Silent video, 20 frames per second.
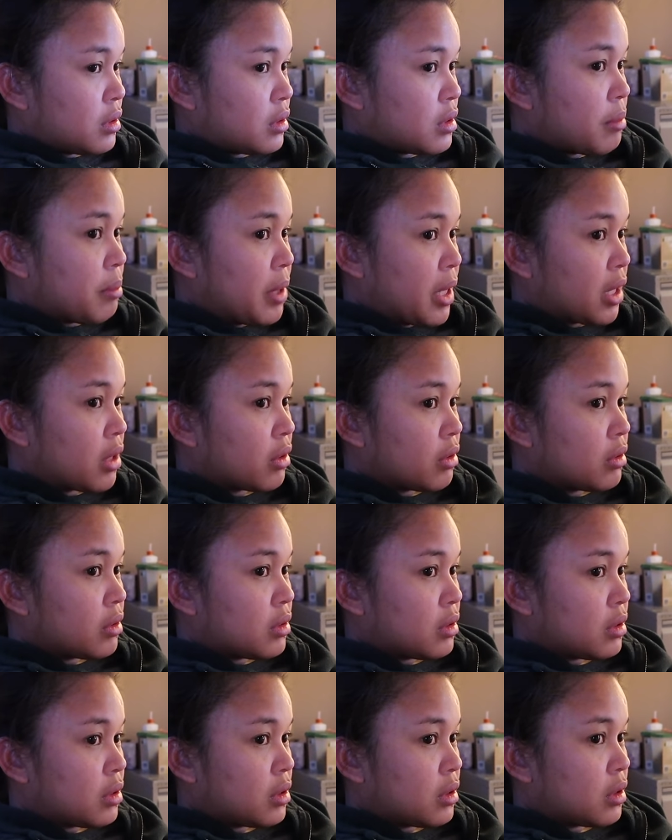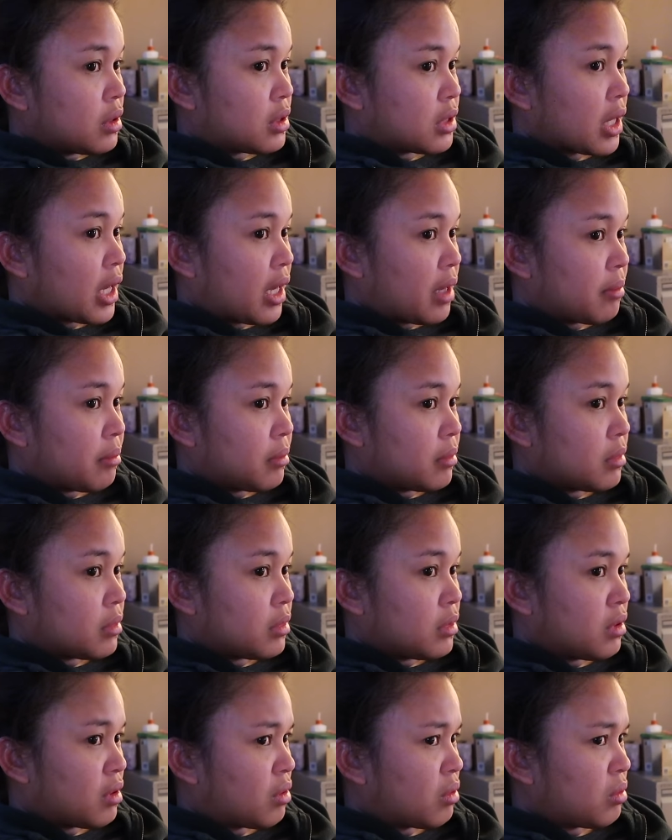The bacon? It's a ham?
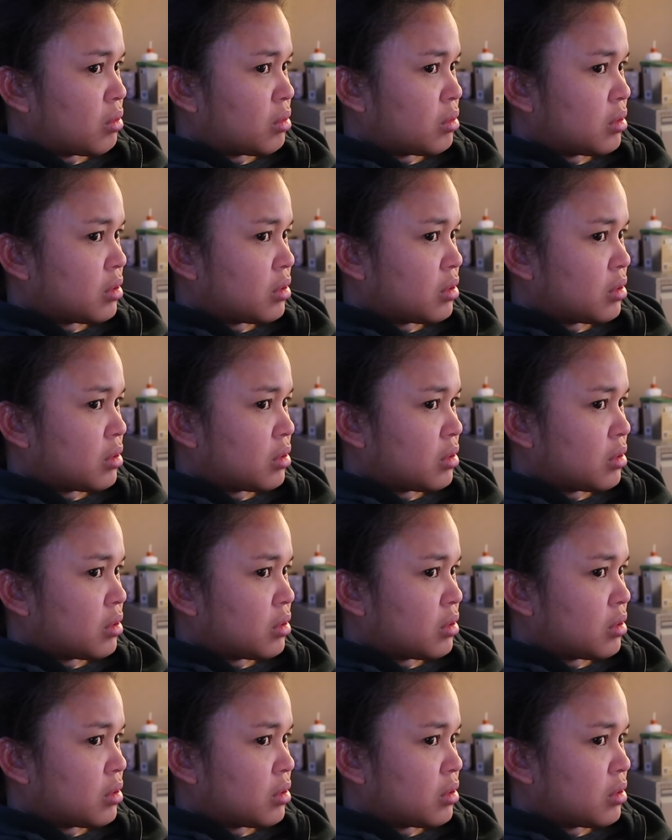No.